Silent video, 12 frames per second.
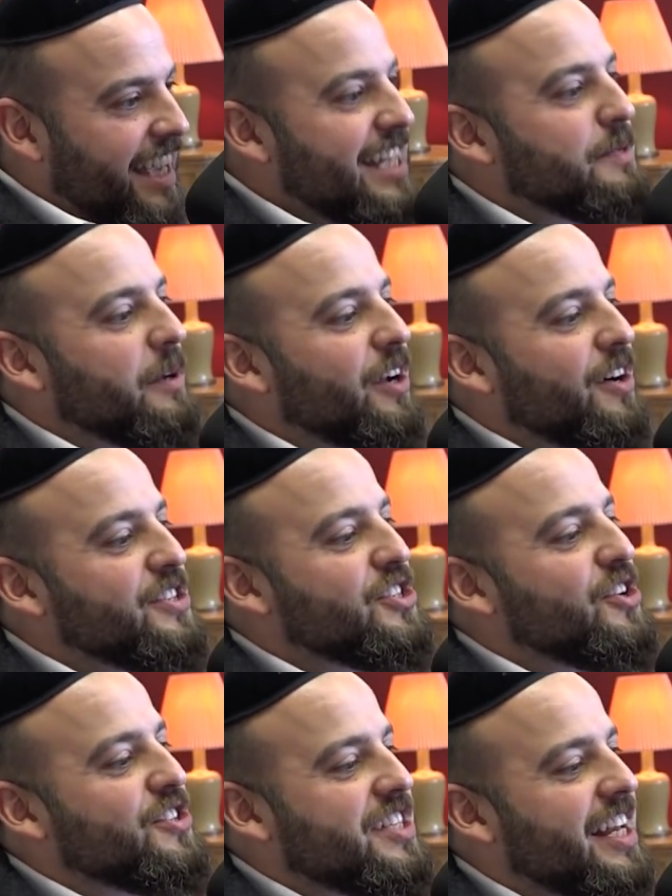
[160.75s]
is because
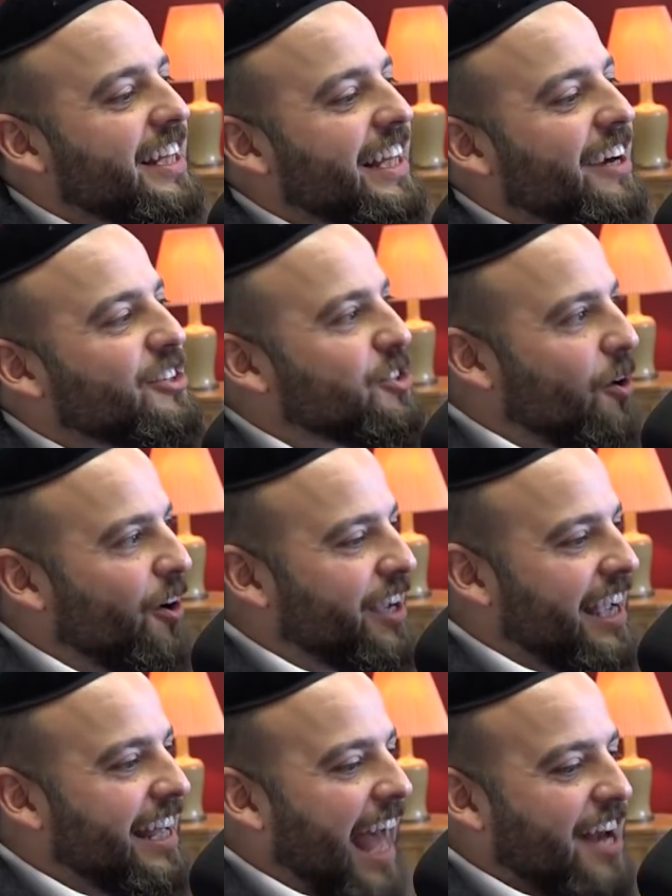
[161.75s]
you're sitting there
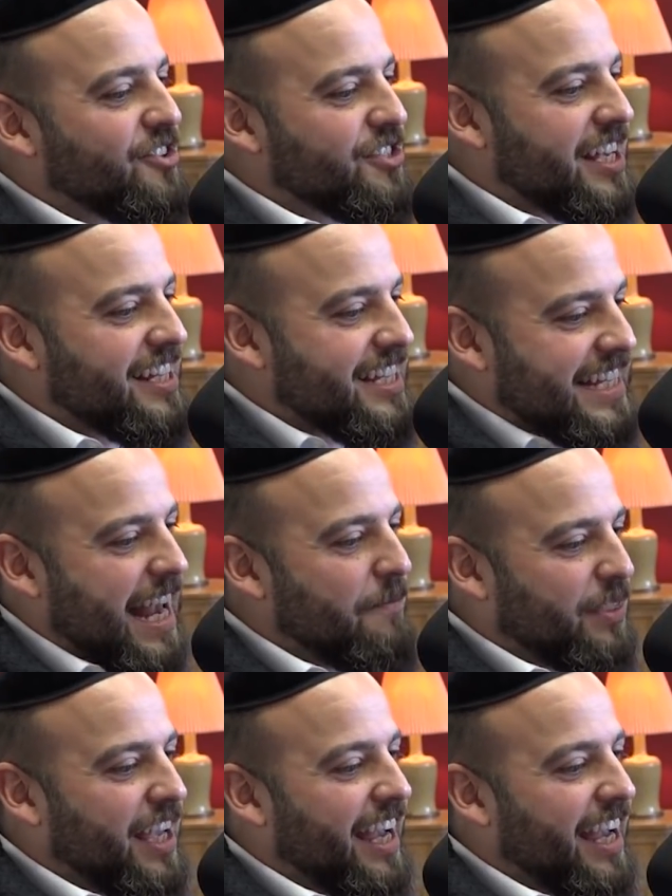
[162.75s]
talking and you're saying the same thing